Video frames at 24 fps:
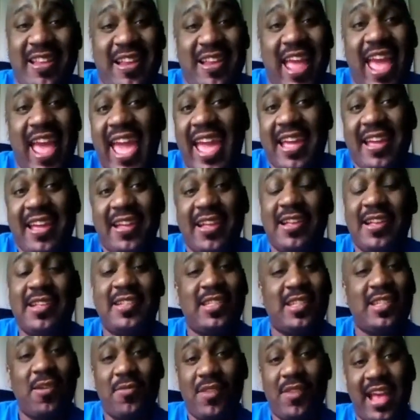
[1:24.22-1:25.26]
hey,
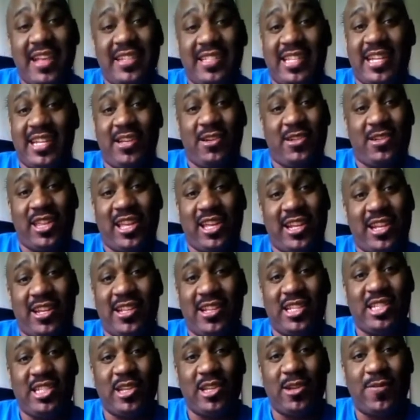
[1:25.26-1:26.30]
it's so nice that you're thinking
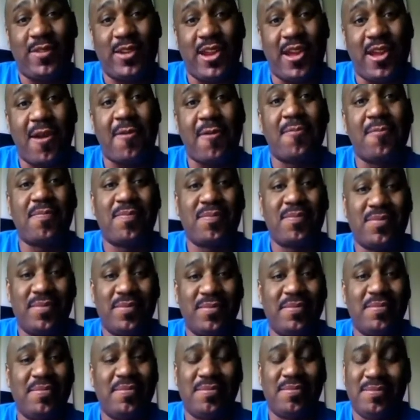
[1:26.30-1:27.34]
of the Silver Dome.
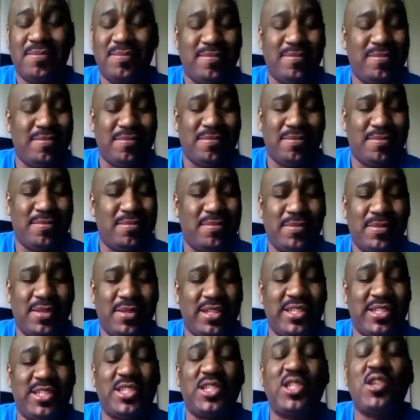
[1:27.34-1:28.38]

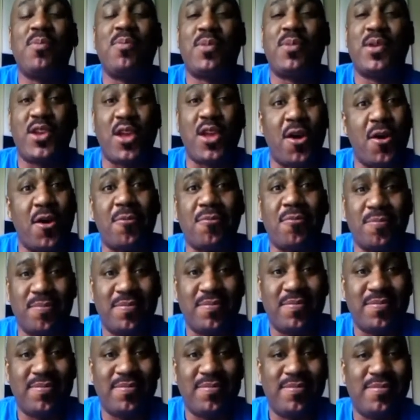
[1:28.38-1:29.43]
It's the Superdome.
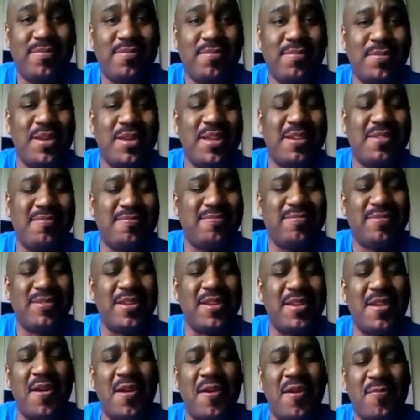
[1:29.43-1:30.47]
What?
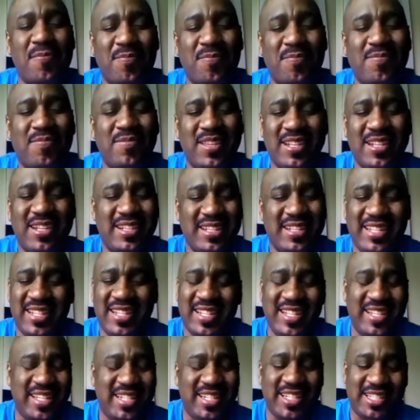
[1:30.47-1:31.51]

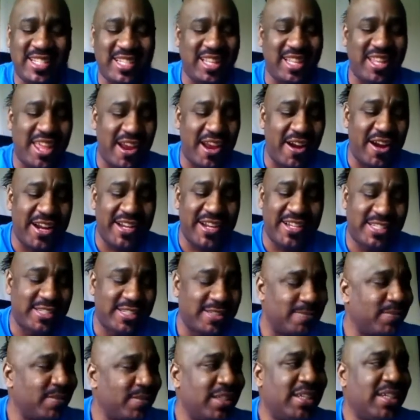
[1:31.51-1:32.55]
It's just hilarious.
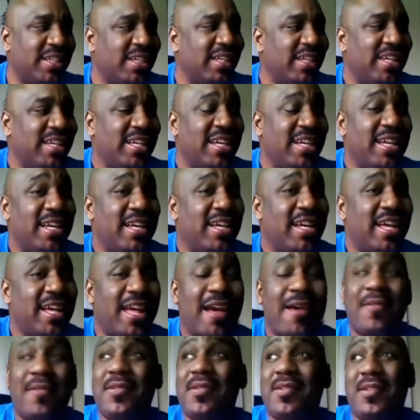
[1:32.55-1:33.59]

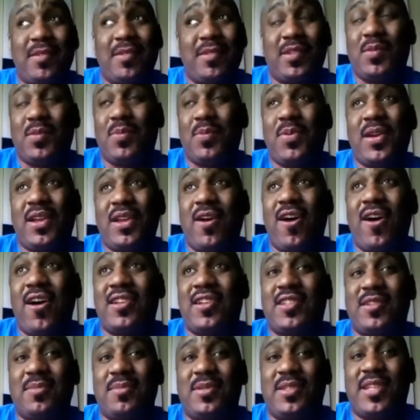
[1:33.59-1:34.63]
Oh, it was a pretty
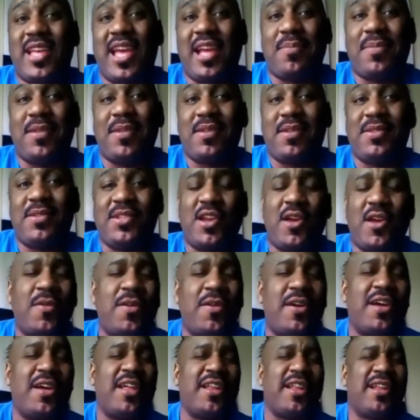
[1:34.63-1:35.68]
awesome segment. You know
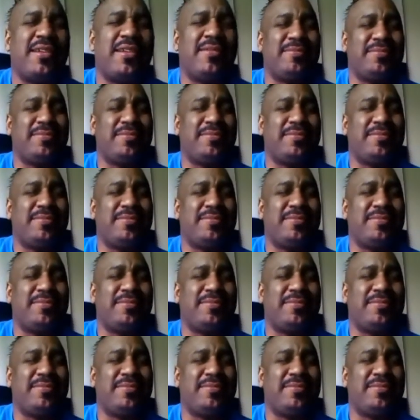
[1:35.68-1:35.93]
what?